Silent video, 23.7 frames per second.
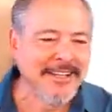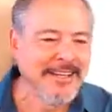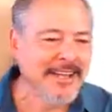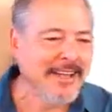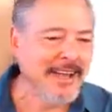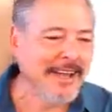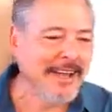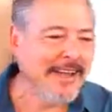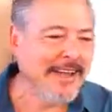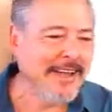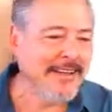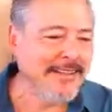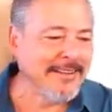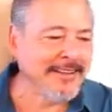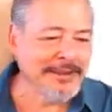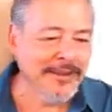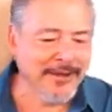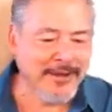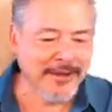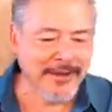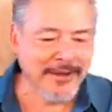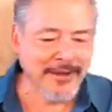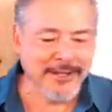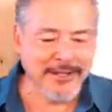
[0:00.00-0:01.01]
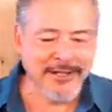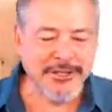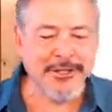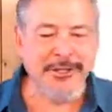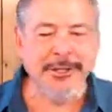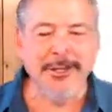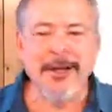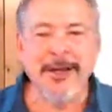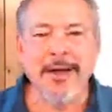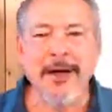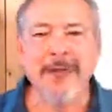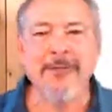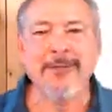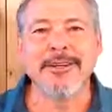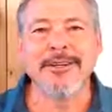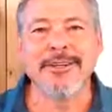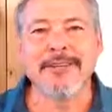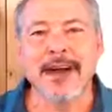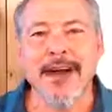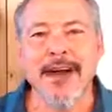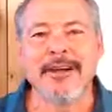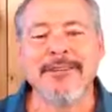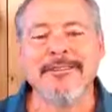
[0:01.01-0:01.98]
I don't even want to show you. I would
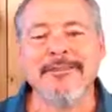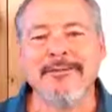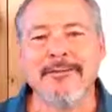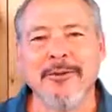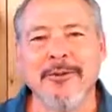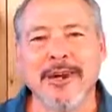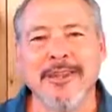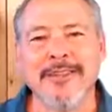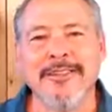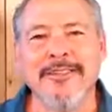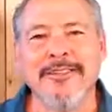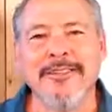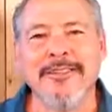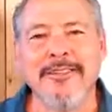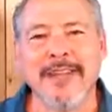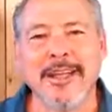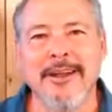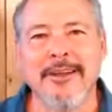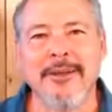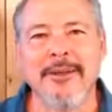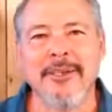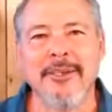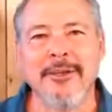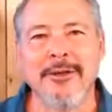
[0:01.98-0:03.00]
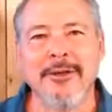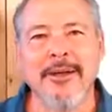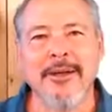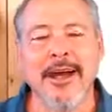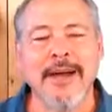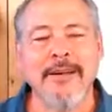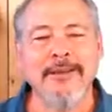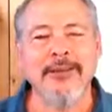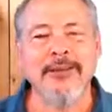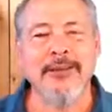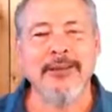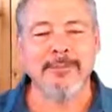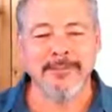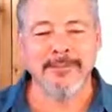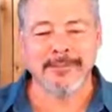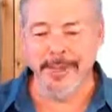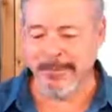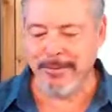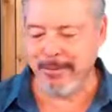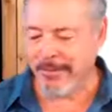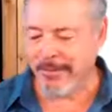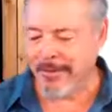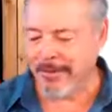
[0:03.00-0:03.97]
not want to dare show you. I've shown
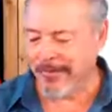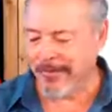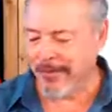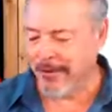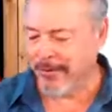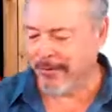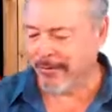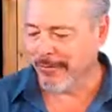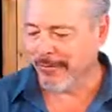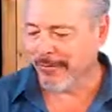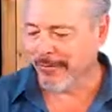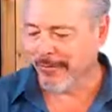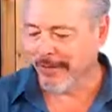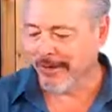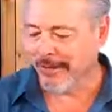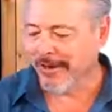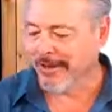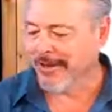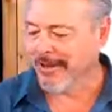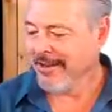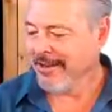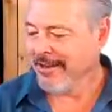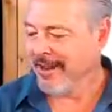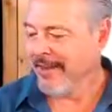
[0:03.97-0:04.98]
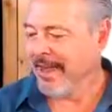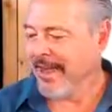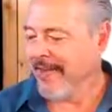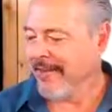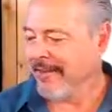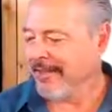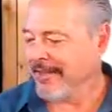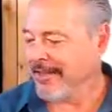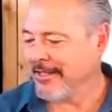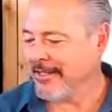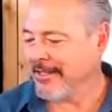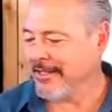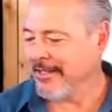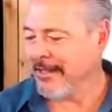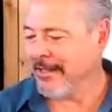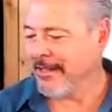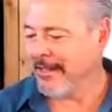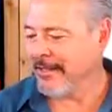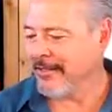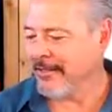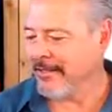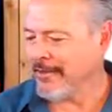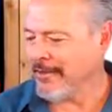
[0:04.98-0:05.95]
people my phone before and they
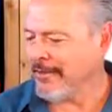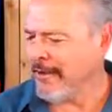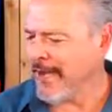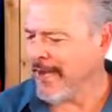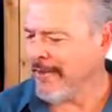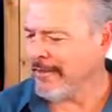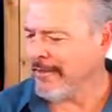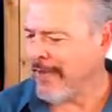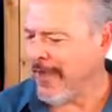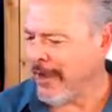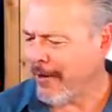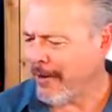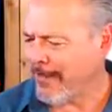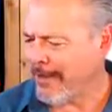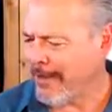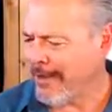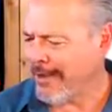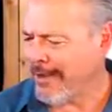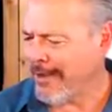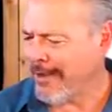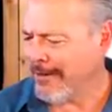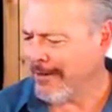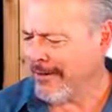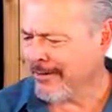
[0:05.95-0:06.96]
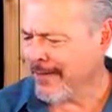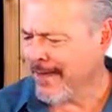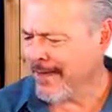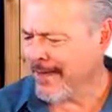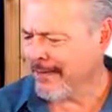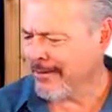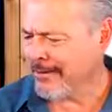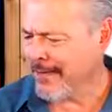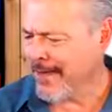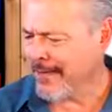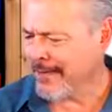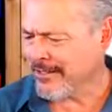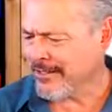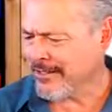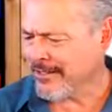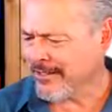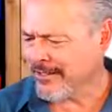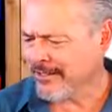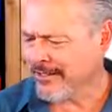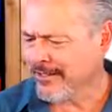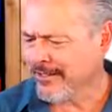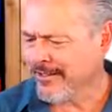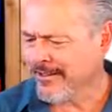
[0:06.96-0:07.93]
said, you have how many unread
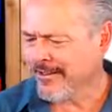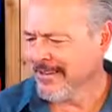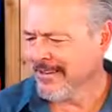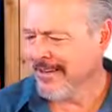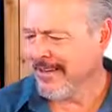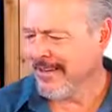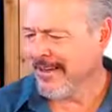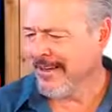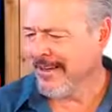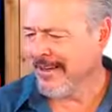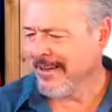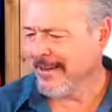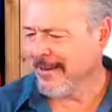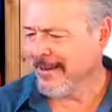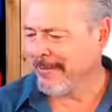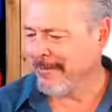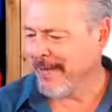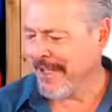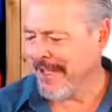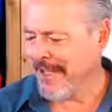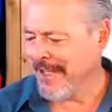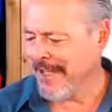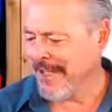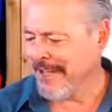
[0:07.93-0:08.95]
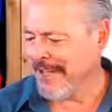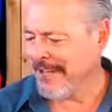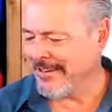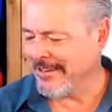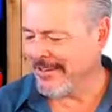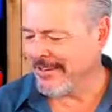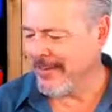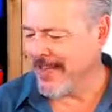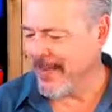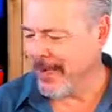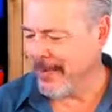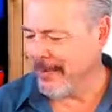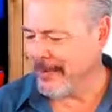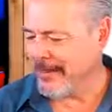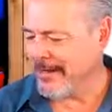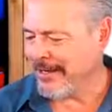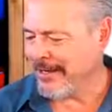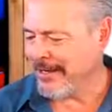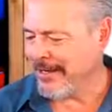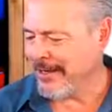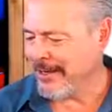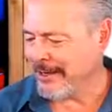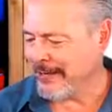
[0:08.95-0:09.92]
messages? And how
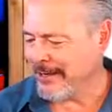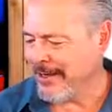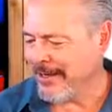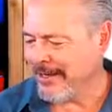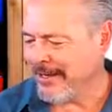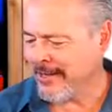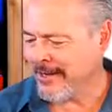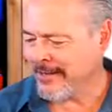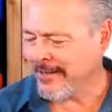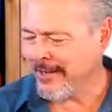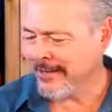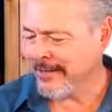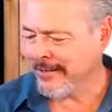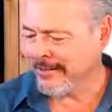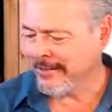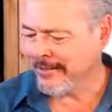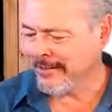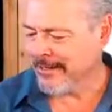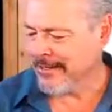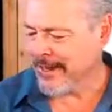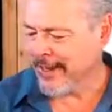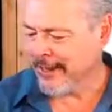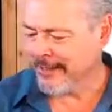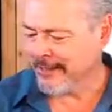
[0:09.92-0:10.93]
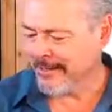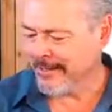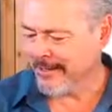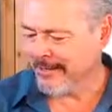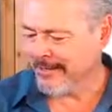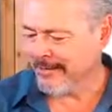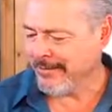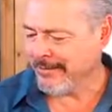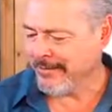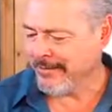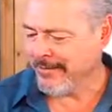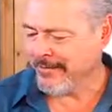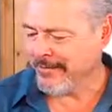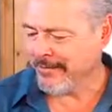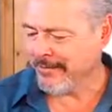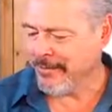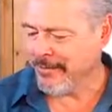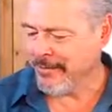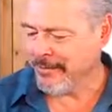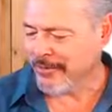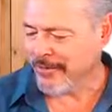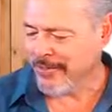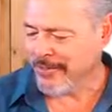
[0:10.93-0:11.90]
many unread emails and how many missed
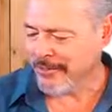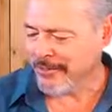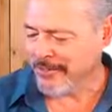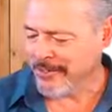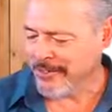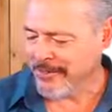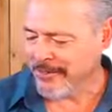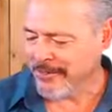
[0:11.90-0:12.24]
phone calls?